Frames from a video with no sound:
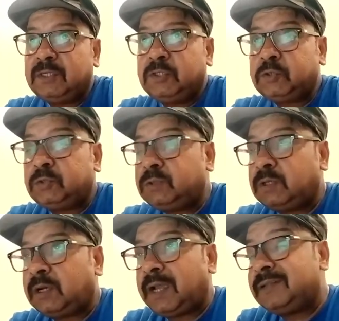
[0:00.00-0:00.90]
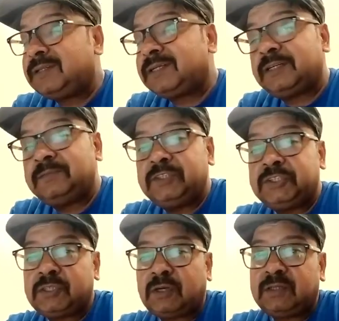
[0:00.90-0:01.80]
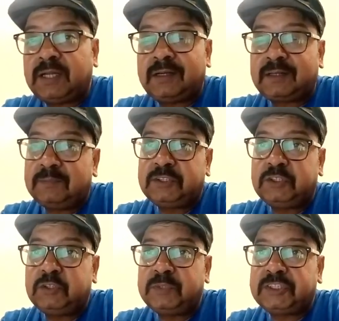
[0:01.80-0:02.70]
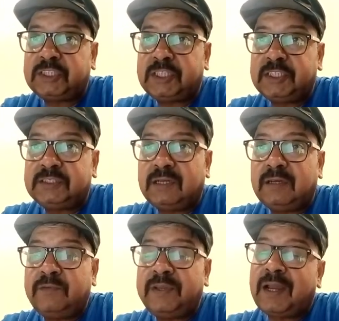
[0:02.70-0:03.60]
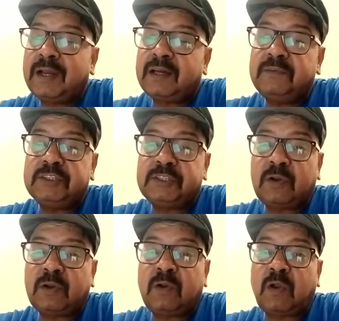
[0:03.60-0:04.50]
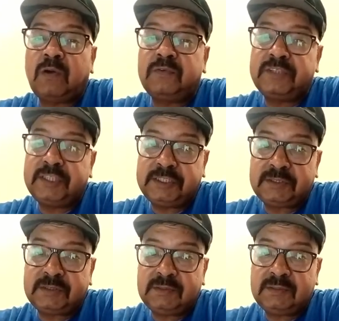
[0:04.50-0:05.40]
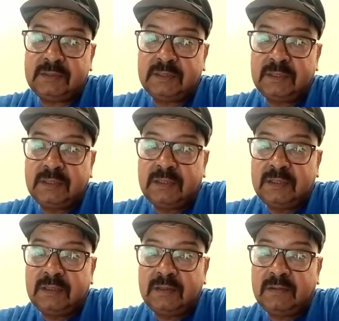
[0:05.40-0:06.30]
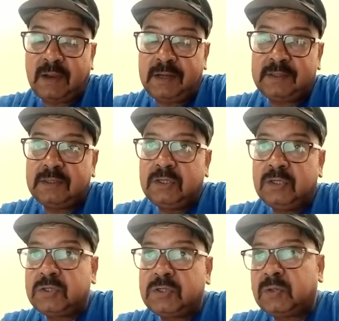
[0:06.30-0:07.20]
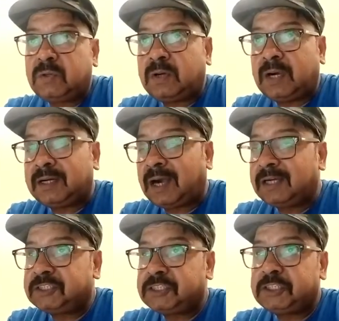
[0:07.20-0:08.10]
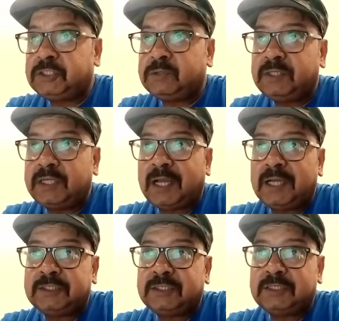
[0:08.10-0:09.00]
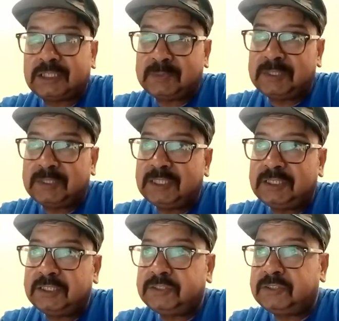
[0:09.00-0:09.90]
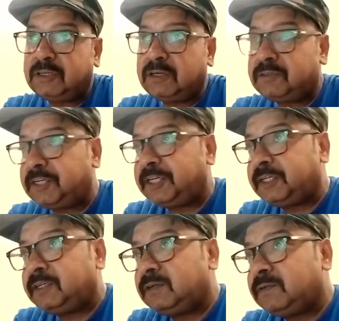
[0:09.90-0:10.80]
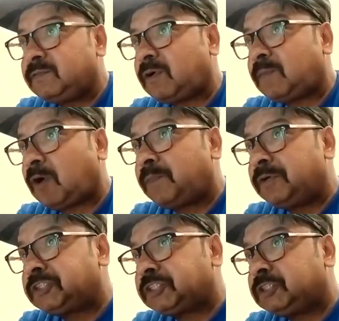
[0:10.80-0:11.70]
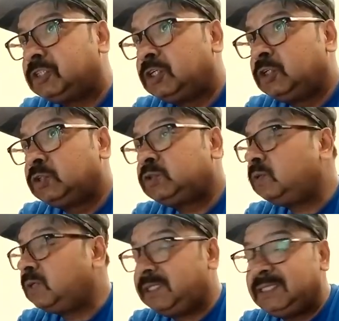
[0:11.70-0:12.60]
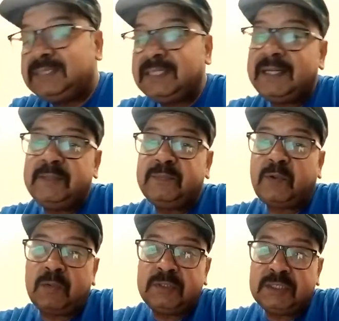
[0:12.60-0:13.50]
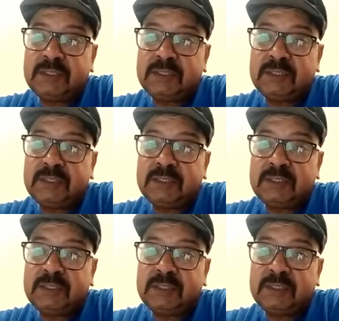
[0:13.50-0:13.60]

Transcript: So, another convention on that comes into picture is the Vienna Convention on Law of Treaties, right? So, under Article 62, India has suspended this treaty from operation. So, is there any provision?